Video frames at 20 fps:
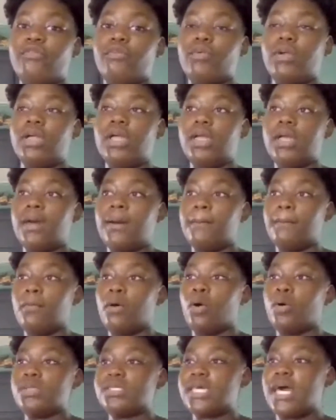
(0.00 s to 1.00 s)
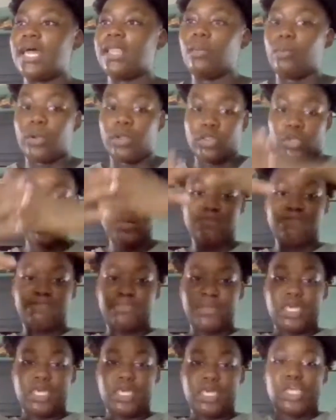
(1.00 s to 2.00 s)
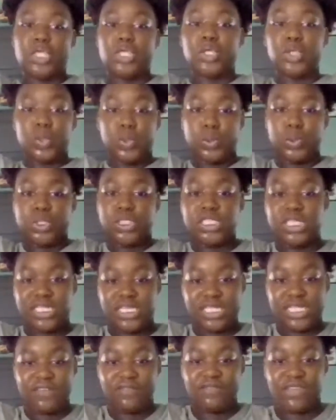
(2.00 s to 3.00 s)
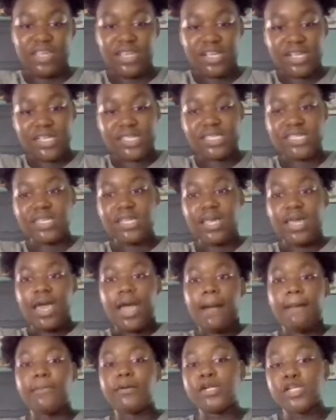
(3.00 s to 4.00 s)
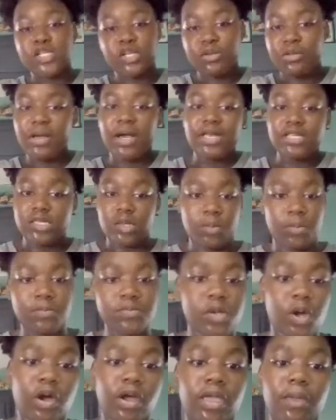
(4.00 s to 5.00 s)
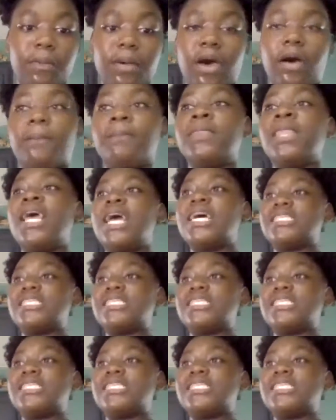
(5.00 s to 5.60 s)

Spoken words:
We always had one of those big, huge TVs. I'm pretty sure you guys know what I'm talking about.